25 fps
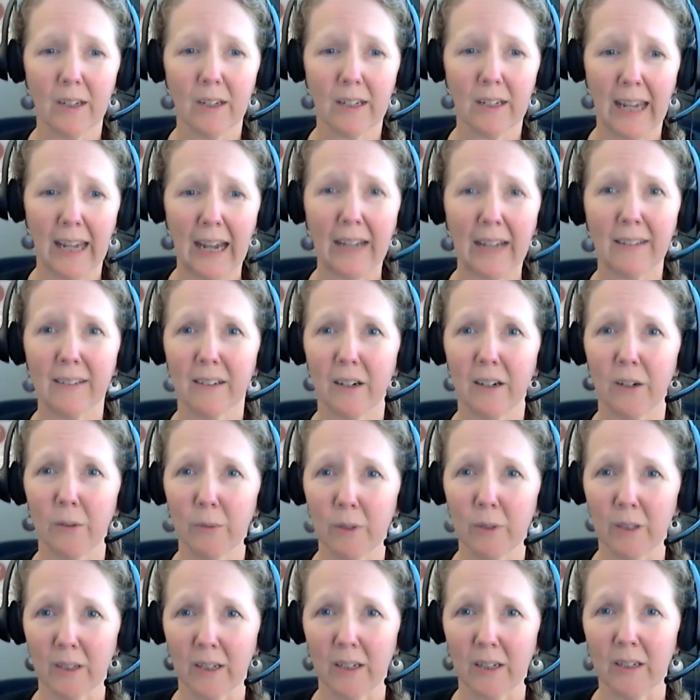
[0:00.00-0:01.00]
cats are
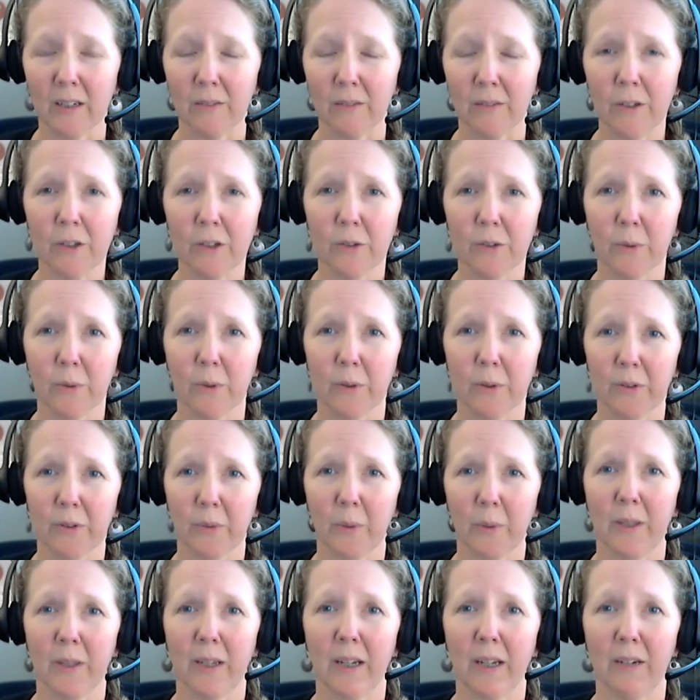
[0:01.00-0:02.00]
really individuals
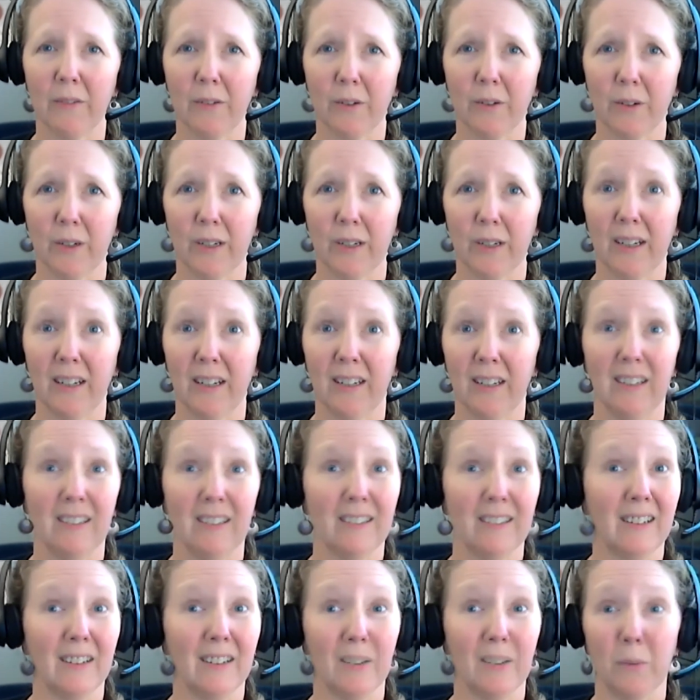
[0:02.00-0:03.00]
when they have chronic kidney
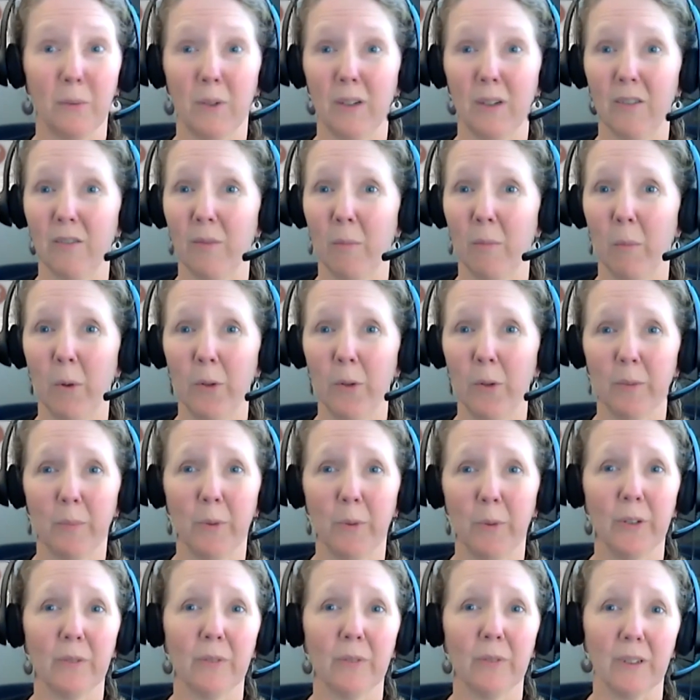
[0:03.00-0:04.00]
disease. We have
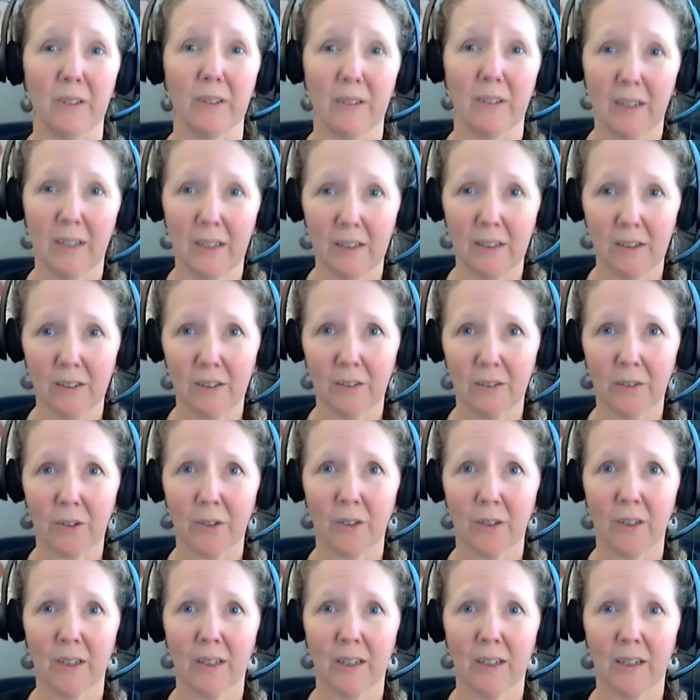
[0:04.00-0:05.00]
multiple different stages of
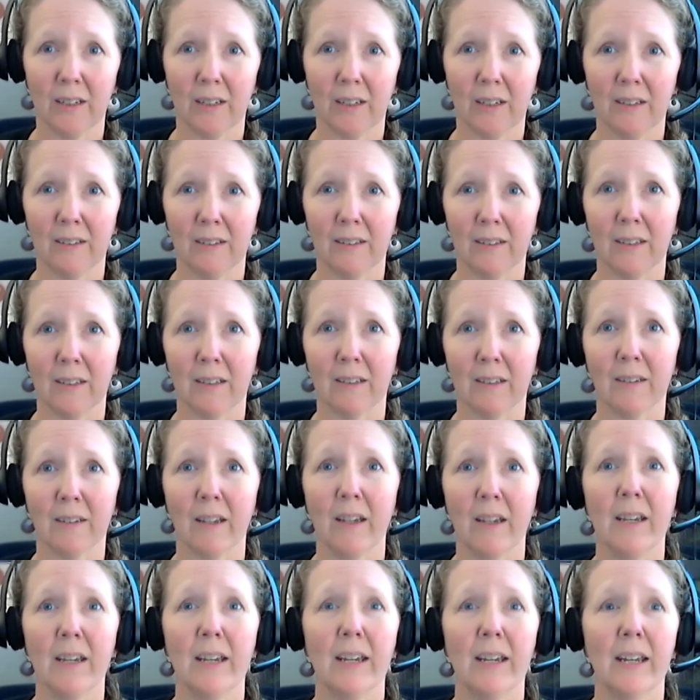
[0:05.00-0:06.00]
chronic kidney disease.
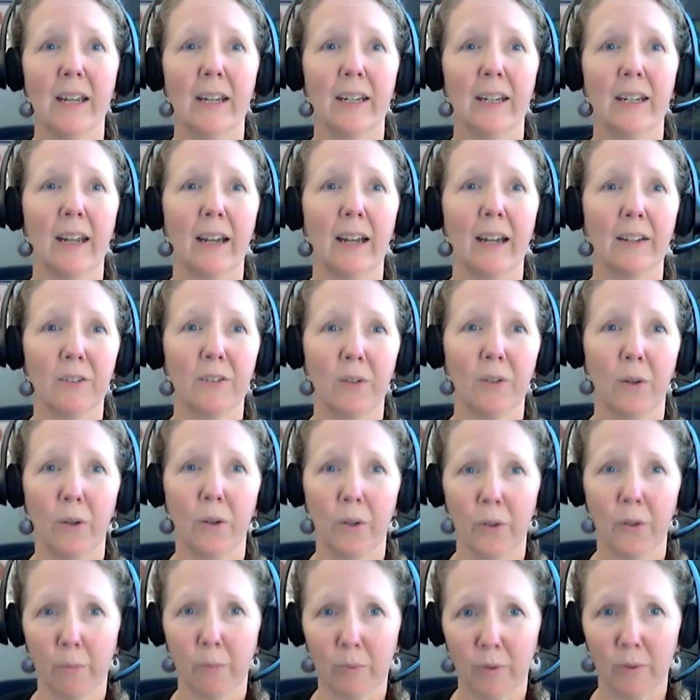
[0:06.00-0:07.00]
Cats
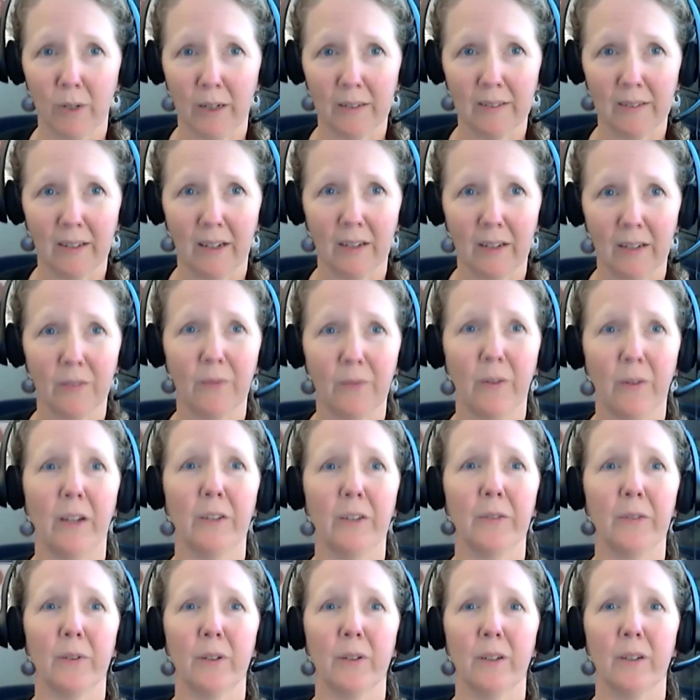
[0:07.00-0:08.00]
all process
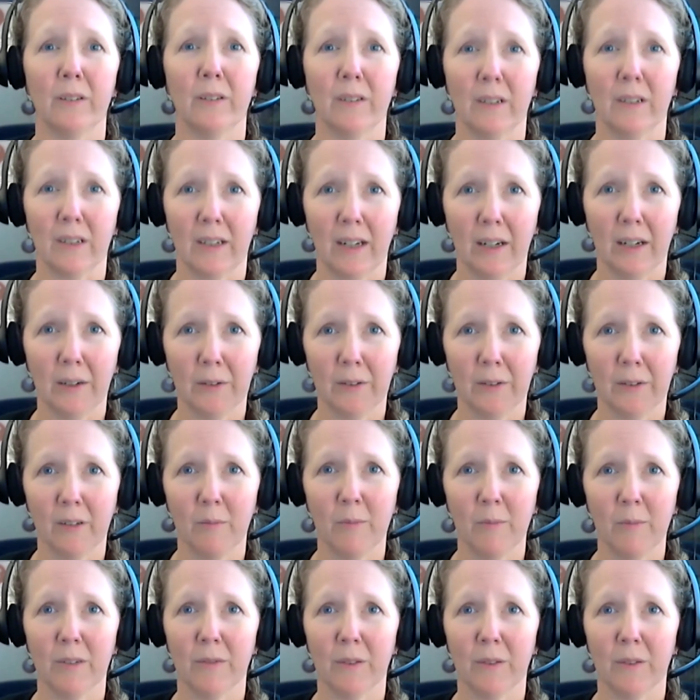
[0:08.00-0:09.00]
phosphorus and
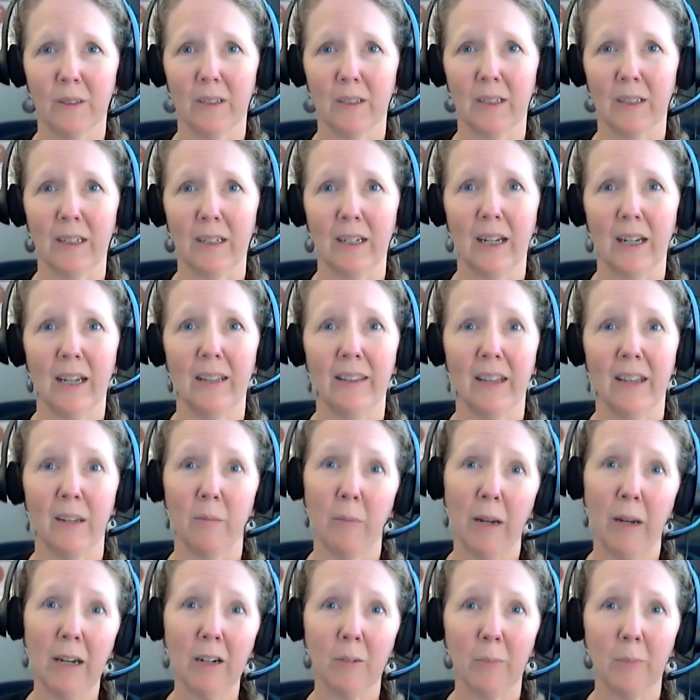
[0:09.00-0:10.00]
calcium differently, and they
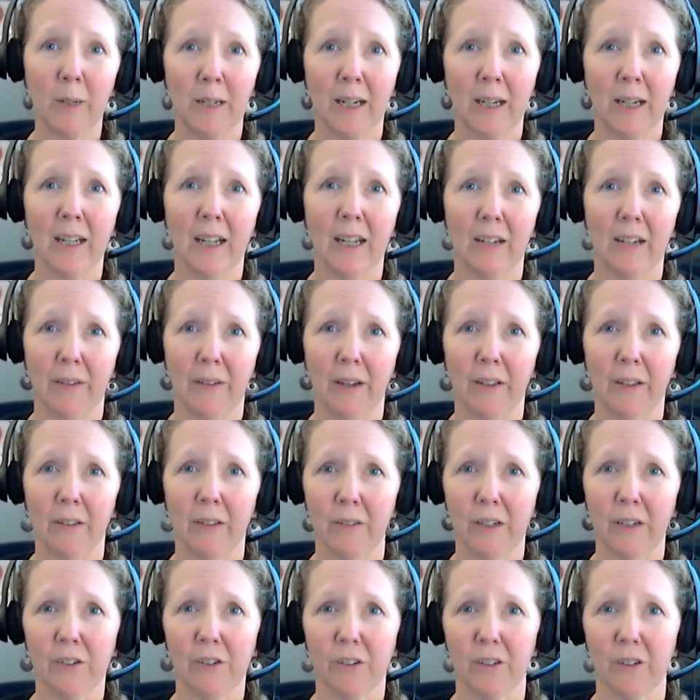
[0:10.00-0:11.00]
may or may not have
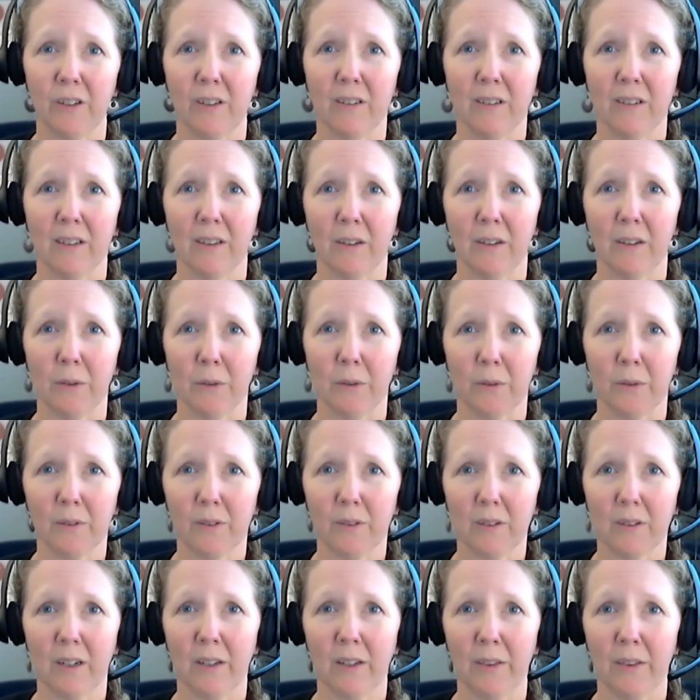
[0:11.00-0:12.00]
elevations in
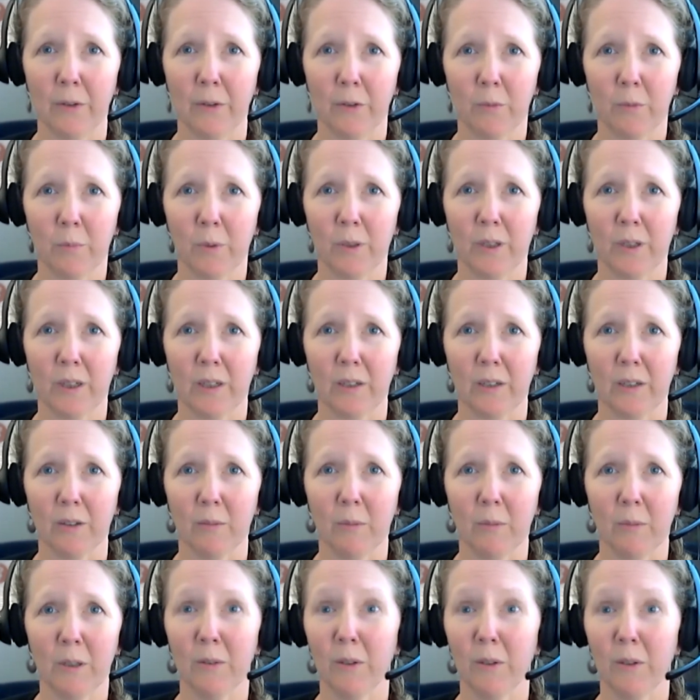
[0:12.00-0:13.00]
those particular
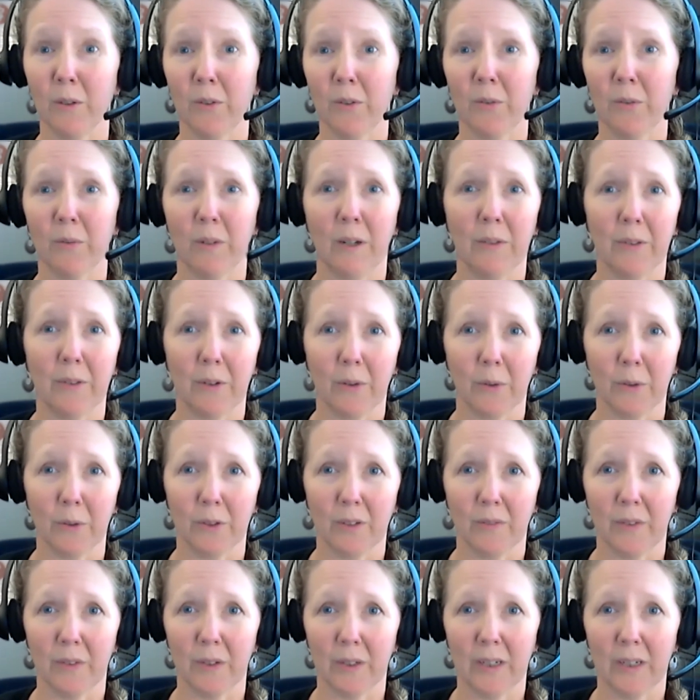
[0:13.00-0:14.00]
minerals throughout the course
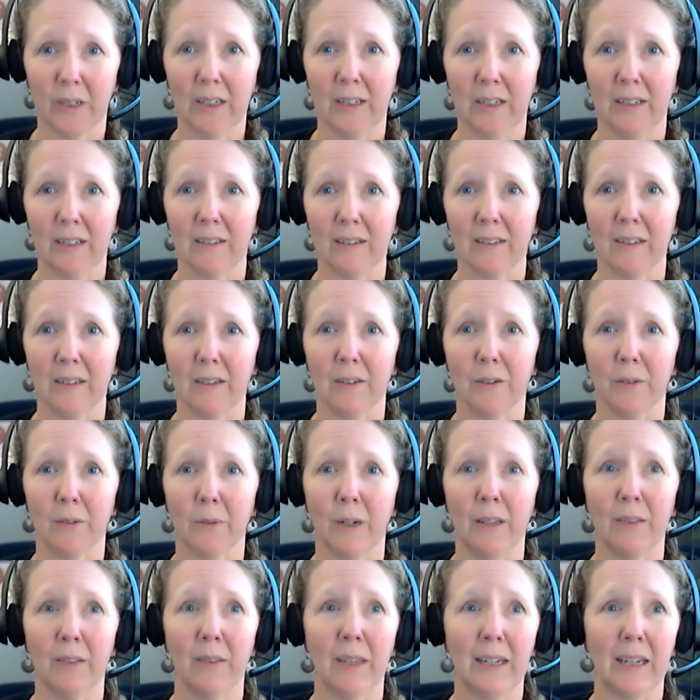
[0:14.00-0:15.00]
of their kidney disease,
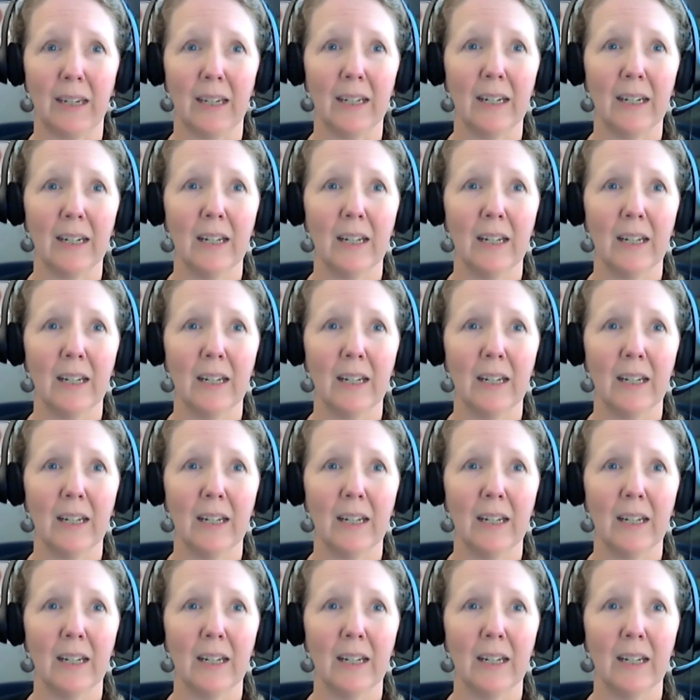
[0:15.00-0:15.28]
right? They get